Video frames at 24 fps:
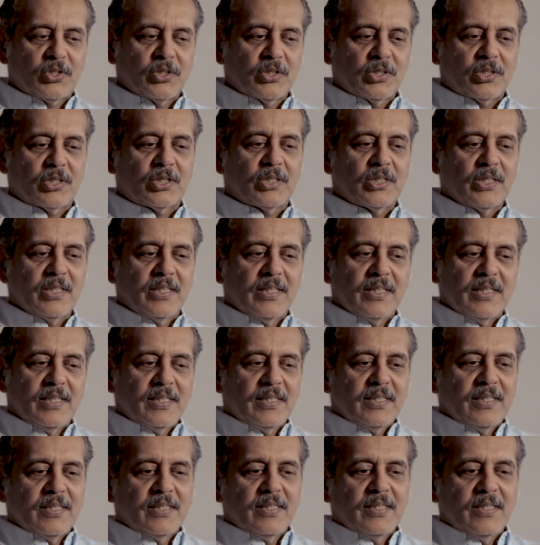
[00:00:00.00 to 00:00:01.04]
is
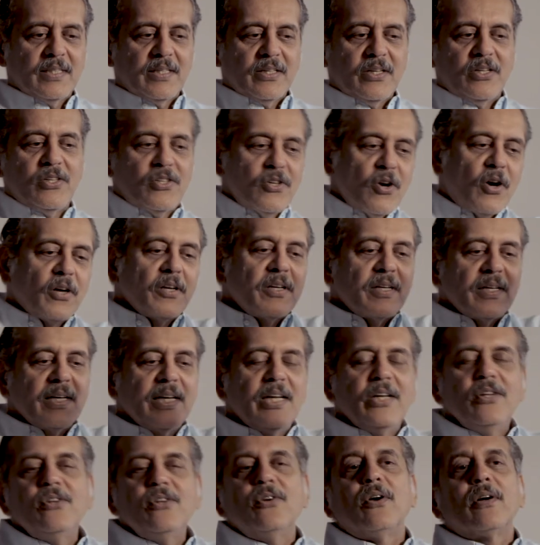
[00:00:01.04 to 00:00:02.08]
not
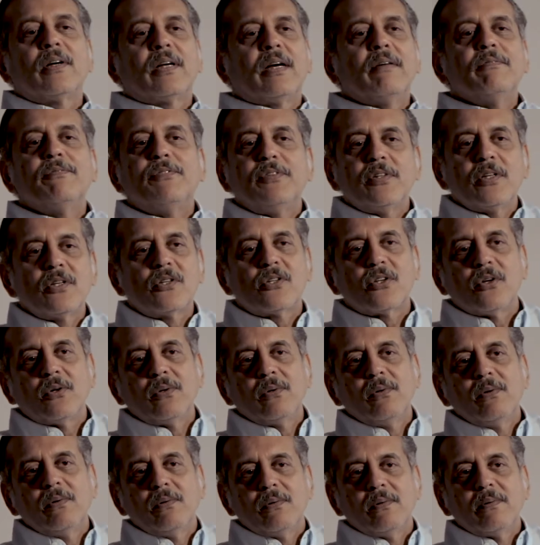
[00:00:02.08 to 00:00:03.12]
in your comfort
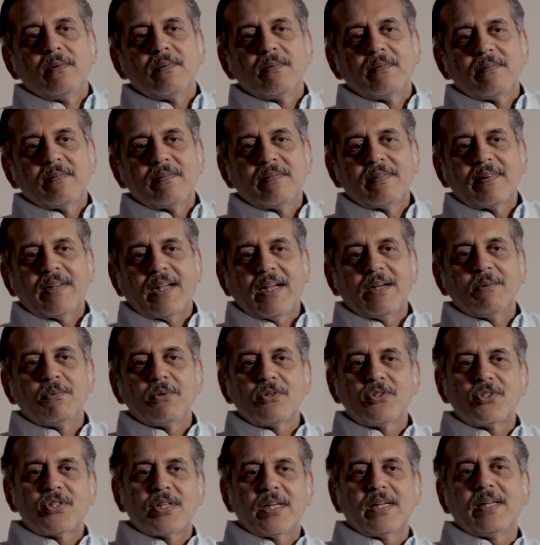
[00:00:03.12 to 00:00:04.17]
zone, I would
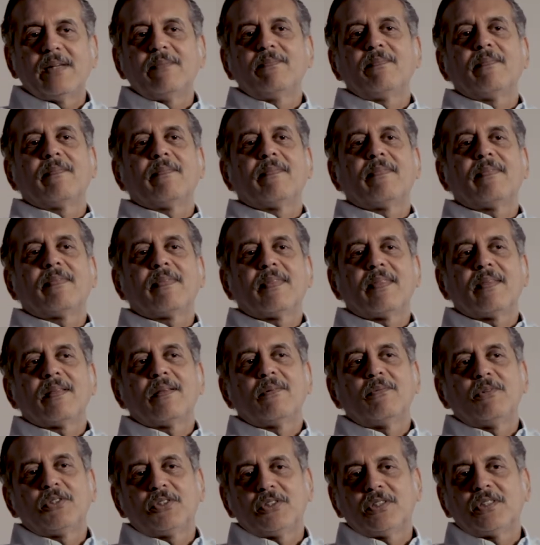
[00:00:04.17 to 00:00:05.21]
say,
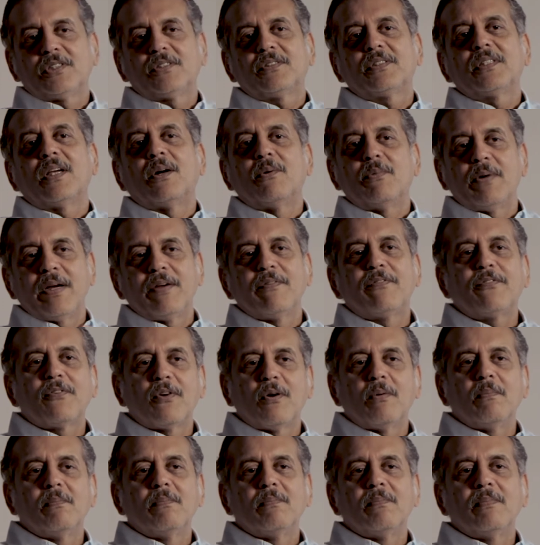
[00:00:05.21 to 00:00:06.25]
which is away
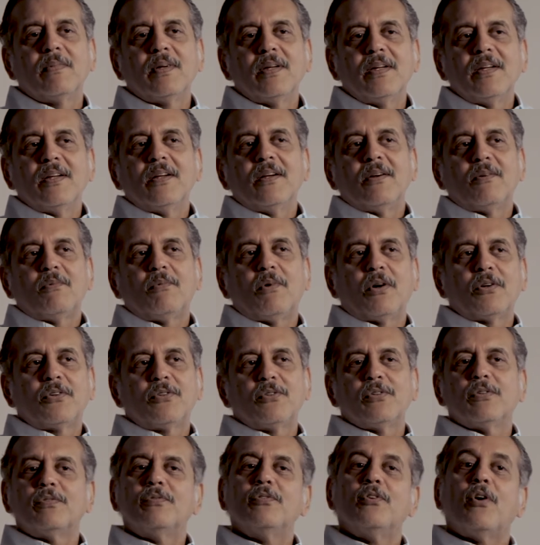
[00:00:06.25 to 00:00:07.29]
from what
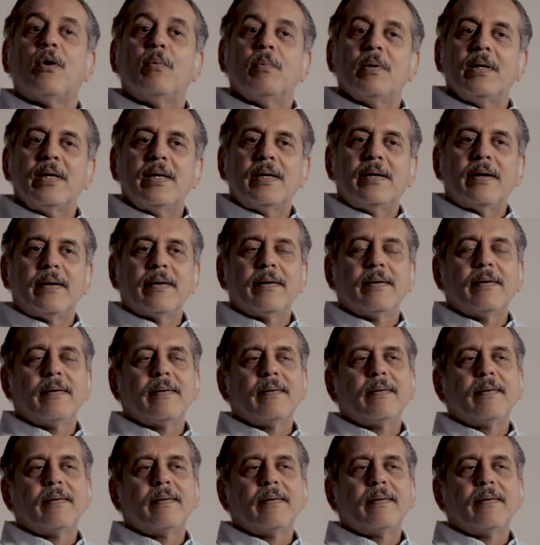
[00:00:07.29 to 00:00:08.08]
you've normally done.